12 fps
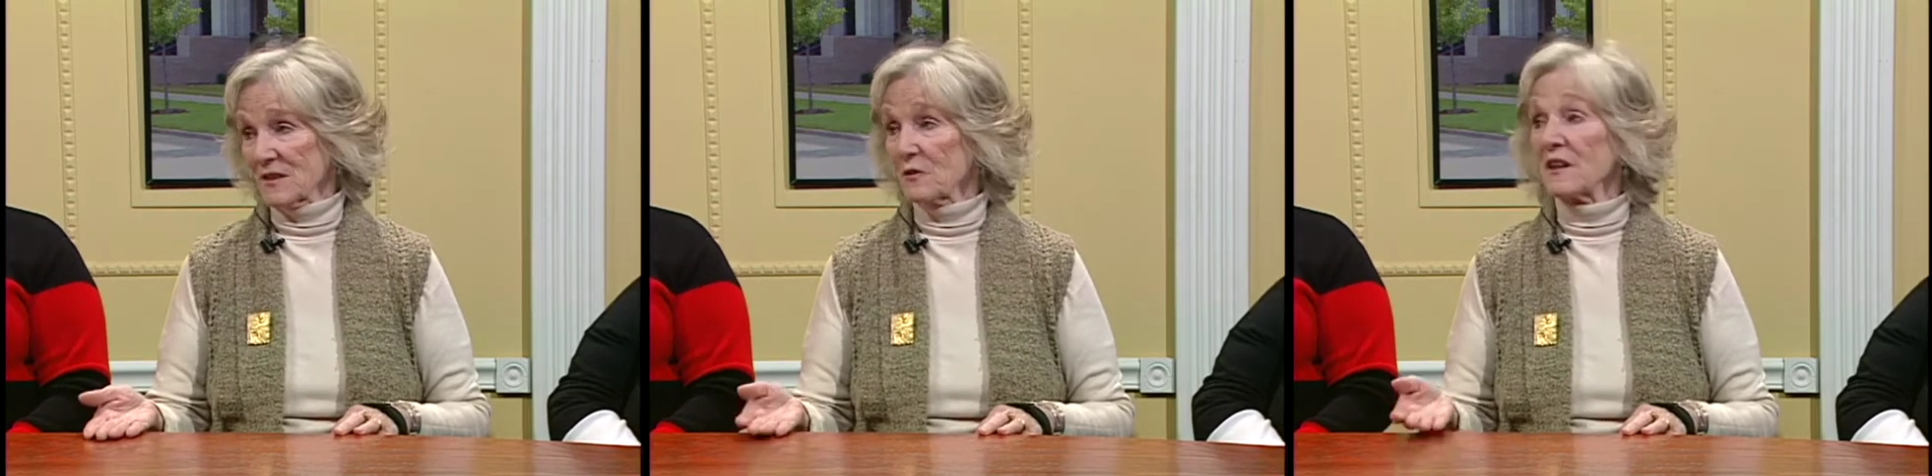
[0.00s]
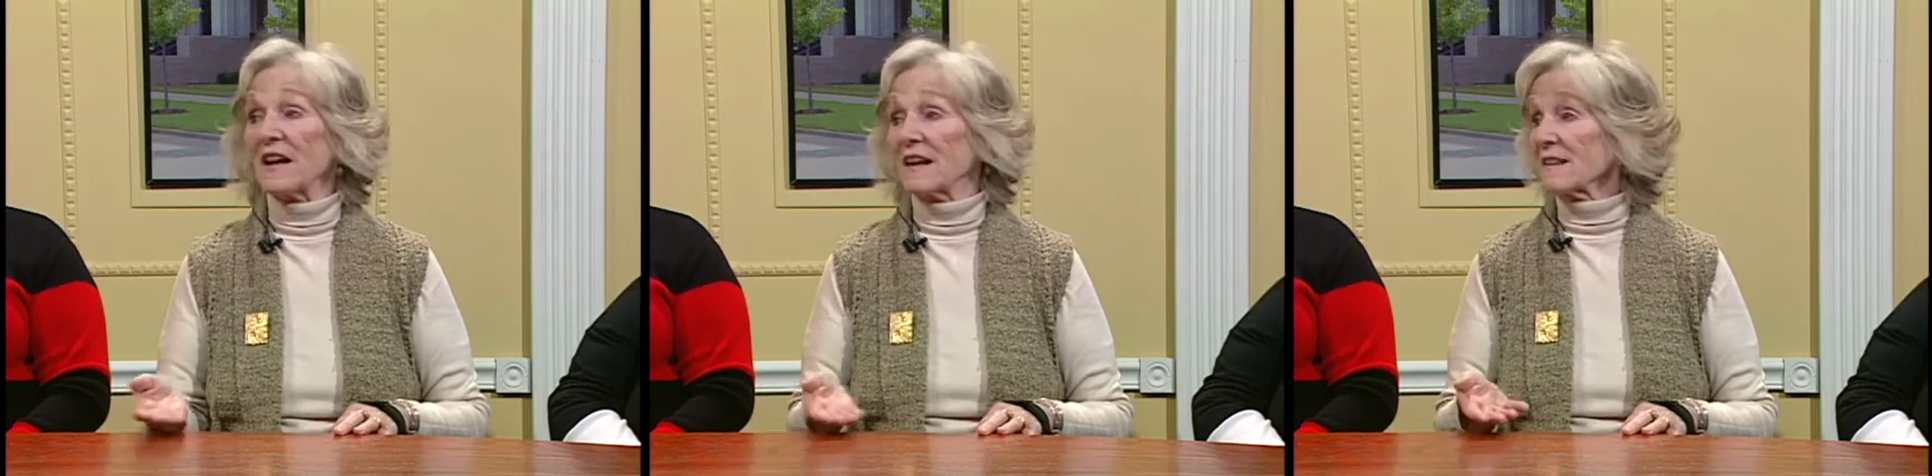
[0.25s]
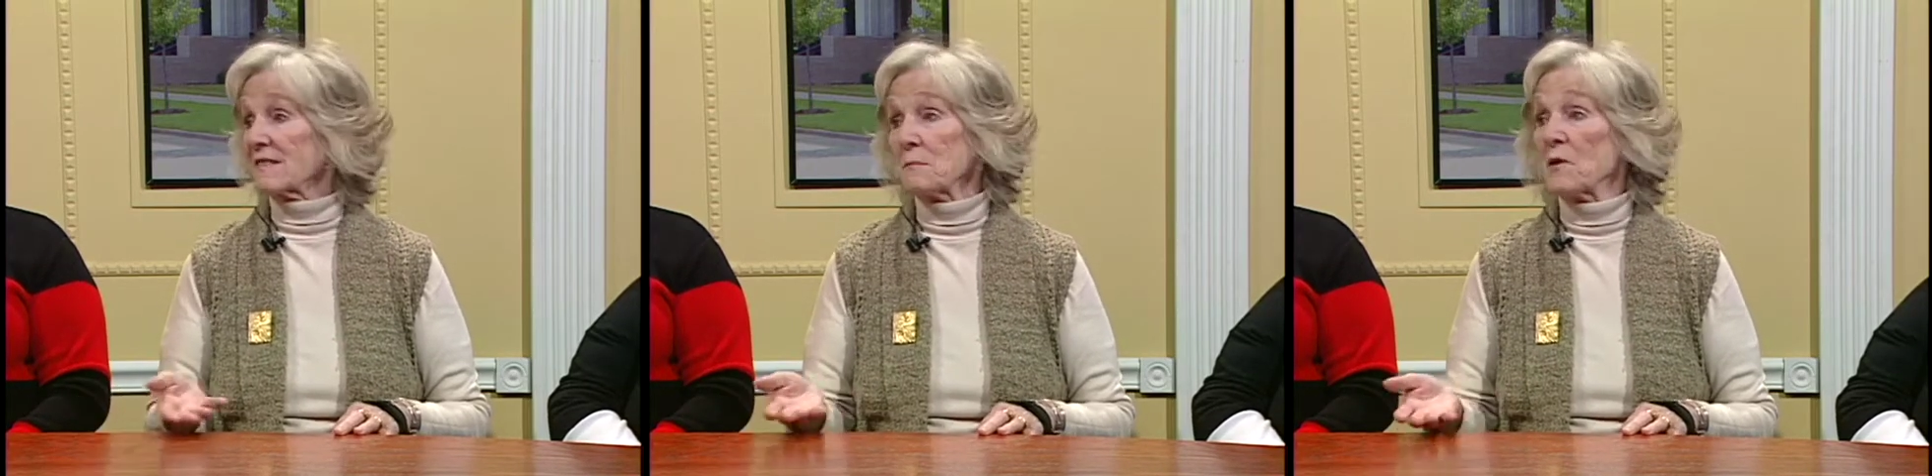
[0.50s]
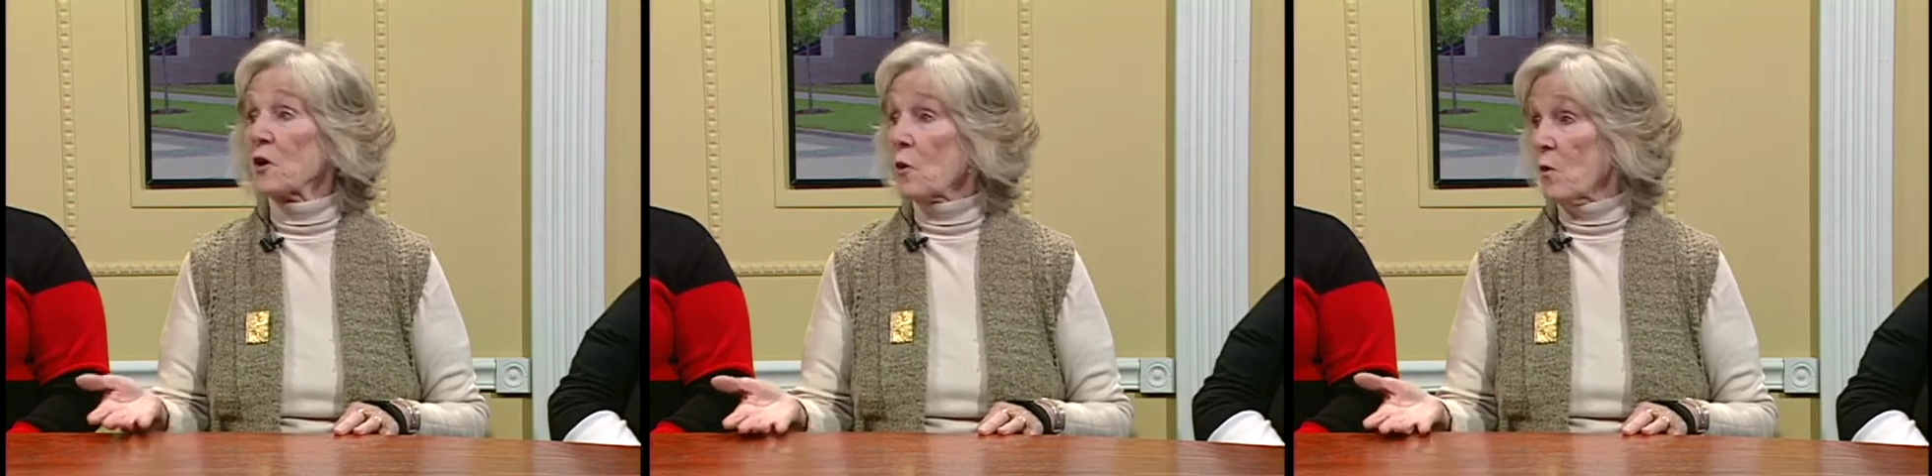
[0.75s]
or like the
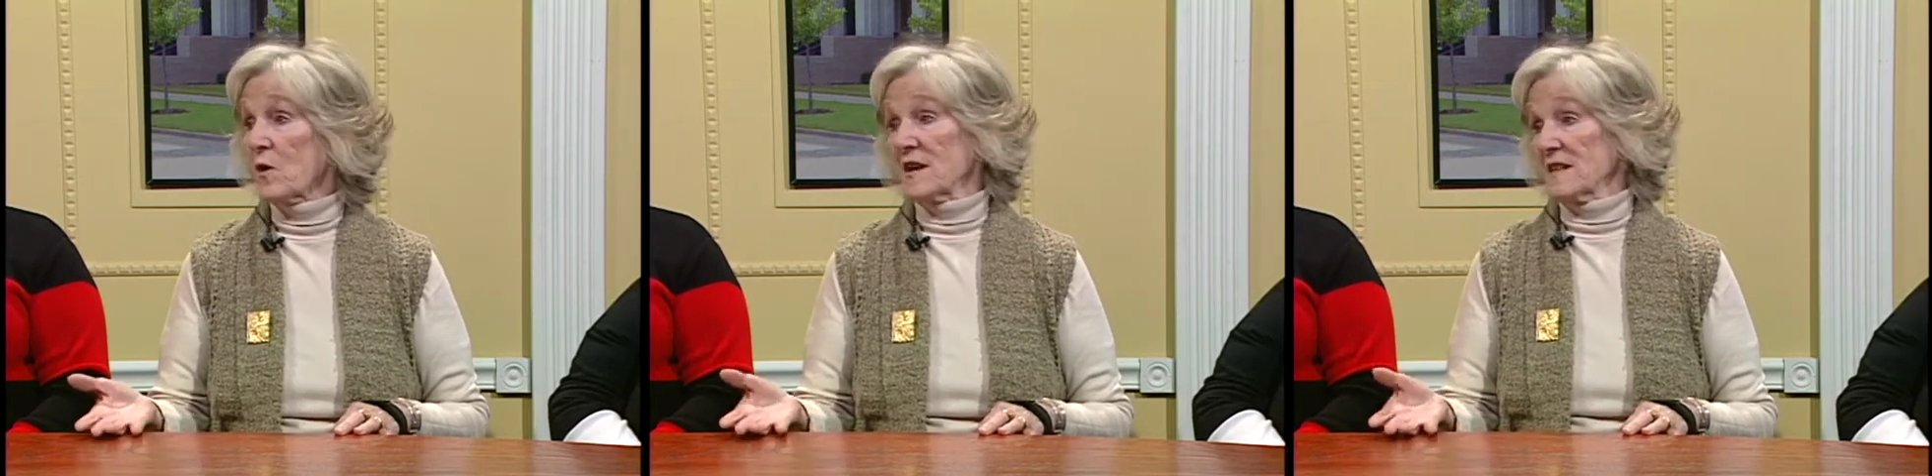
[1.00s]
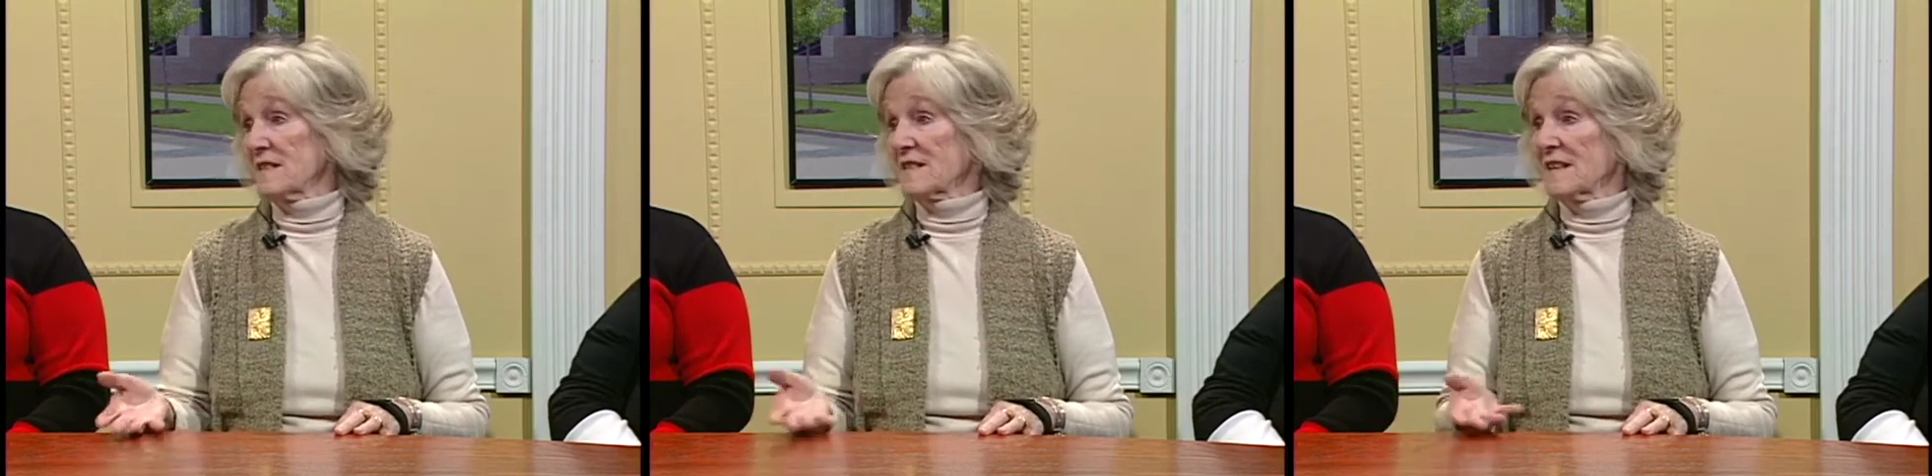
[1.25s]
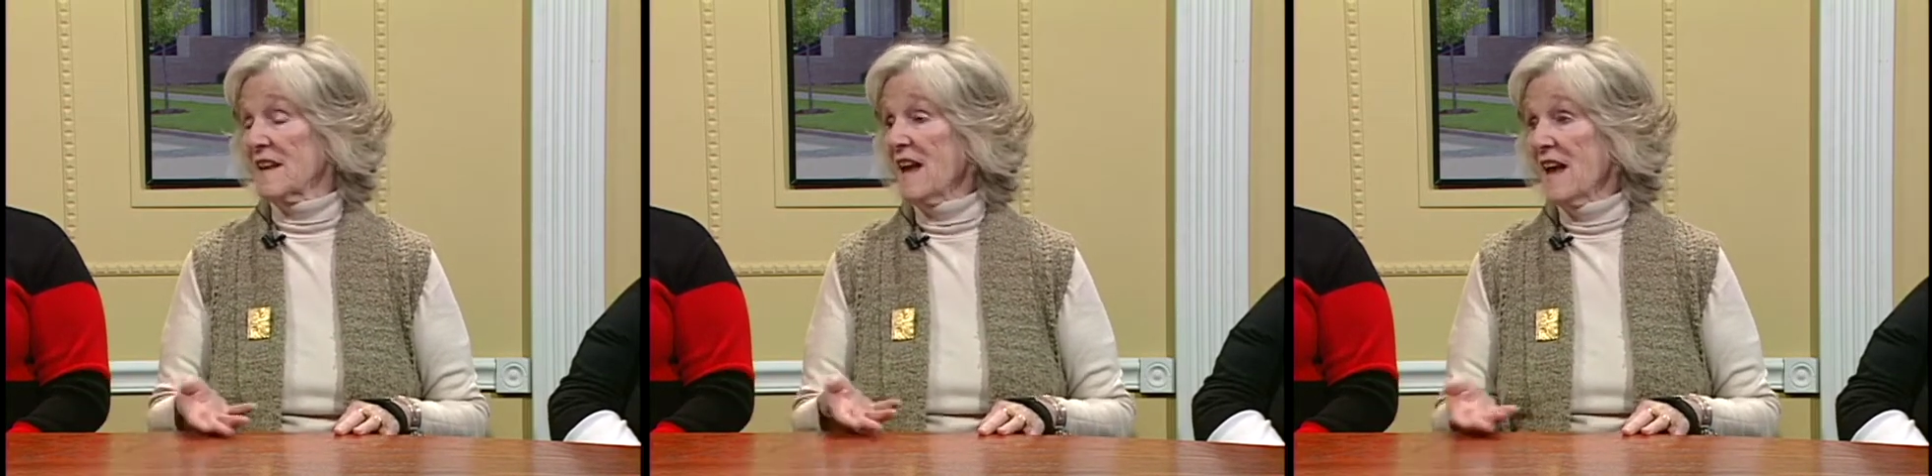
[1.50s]
McCoys